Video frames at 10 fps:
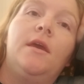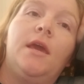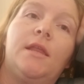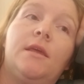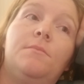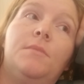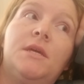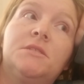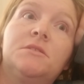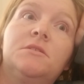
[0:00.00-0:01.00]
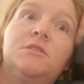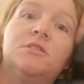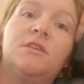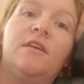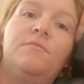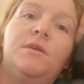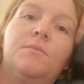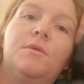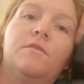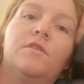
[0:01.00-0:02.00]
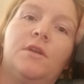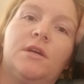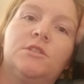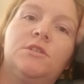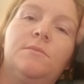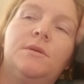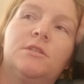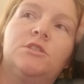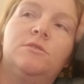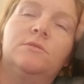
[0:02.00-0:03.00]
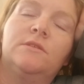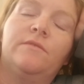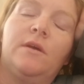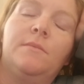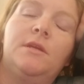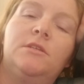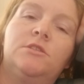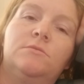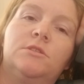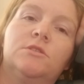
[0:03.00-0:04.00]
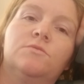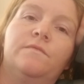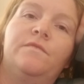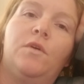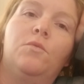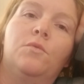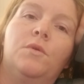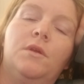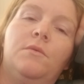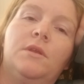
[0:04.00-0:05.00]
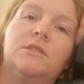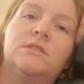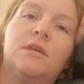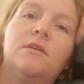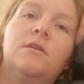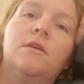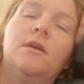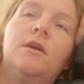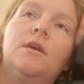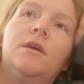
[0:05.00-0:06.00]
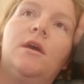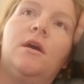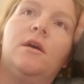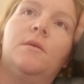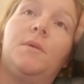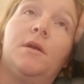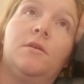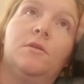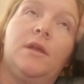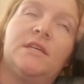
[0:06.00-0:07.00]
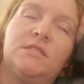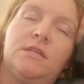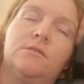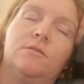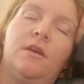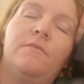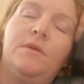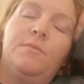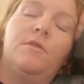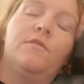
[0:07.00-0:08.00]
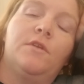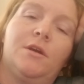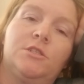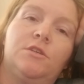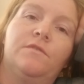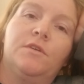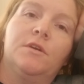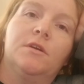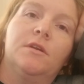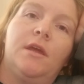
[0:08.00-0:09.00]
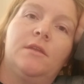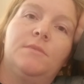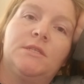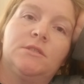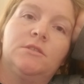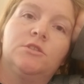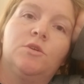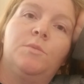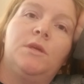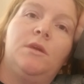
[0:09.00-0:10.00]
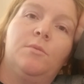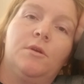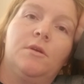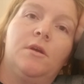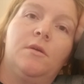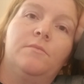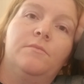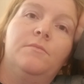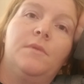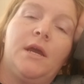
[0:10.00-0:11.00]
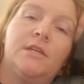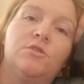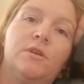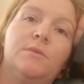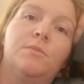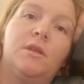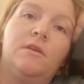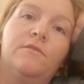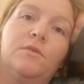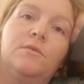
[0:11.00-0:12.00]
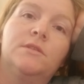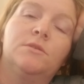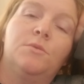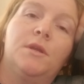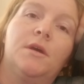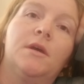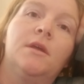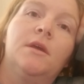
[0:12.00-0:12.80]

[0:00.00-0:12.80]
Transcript: and they basically just gave me a pill for nausea because she wasn't vomiting. She was just felt really, really sick on her last day. So they gave me a pill for nausea for her, and basically just told me to keep her hydrated, plenty of fluids and whatnot,